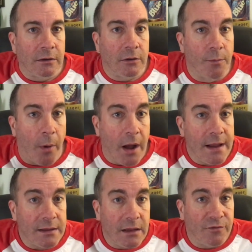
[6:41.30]
You buy
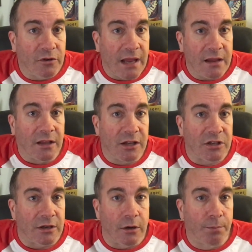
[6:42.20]
it, if you touch
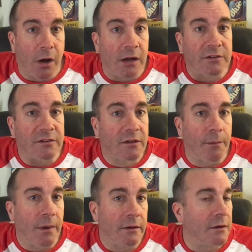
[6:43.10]
it, you pronounce this,
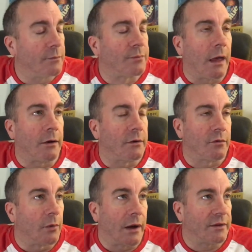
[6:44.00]
I don't even
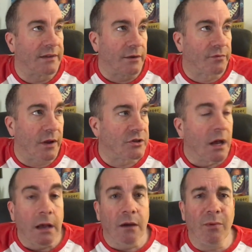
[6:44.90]
know how to say it in French.
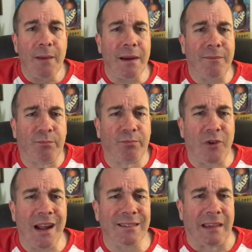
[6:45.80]
Why am I
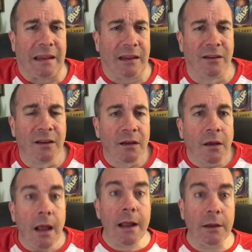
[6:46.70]
translating?
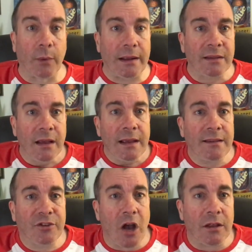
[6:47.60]
Anyways,
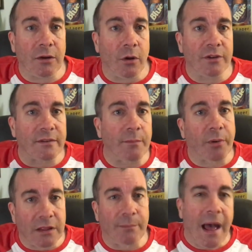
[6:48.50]
he's juggling oranges and
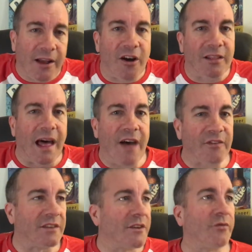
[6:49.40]
putting them back on, laughing,
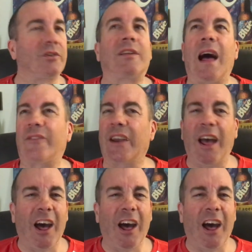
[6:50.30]
his girlfriend's coughing.